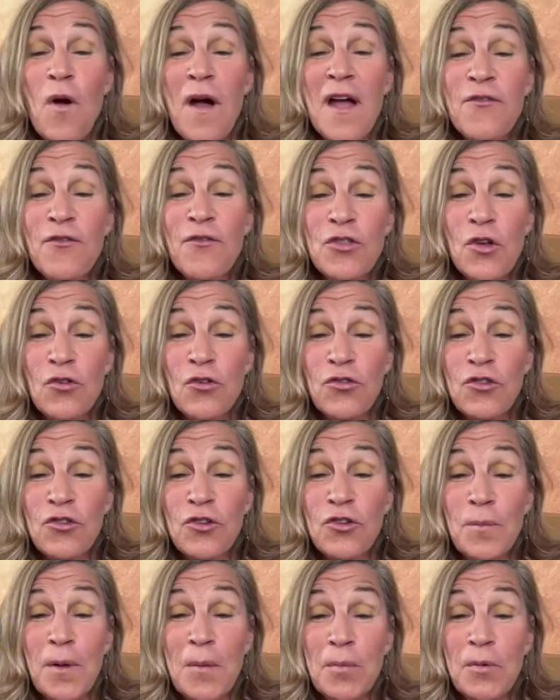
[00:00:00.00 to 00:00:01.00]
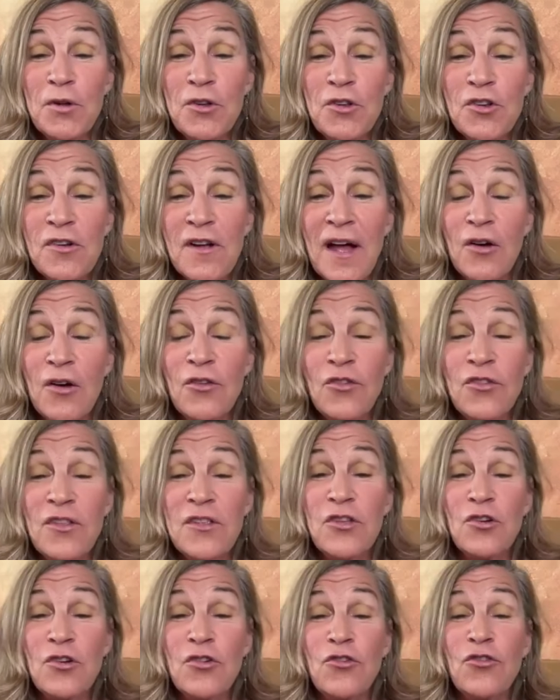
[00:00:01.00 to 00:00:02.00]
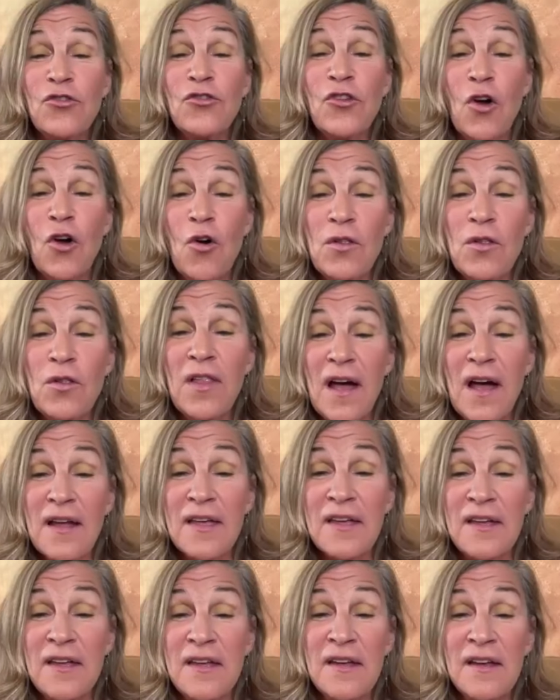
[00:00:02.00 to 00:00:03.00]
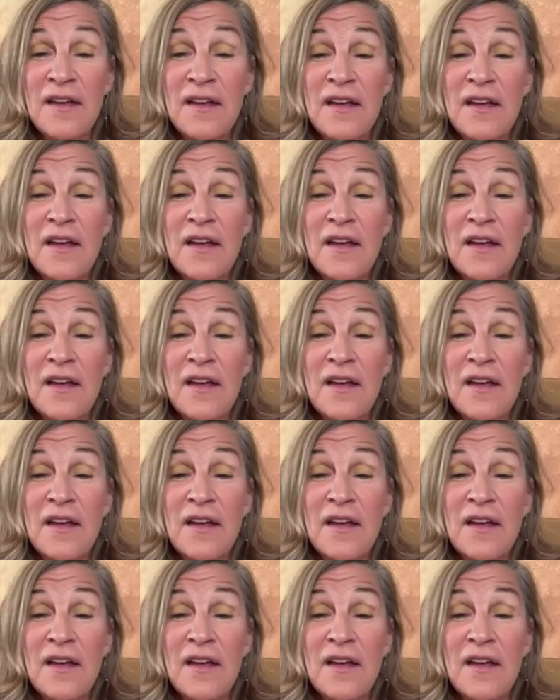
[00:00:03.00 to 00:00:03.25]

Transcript: wife and those little people in your house that they're so lucky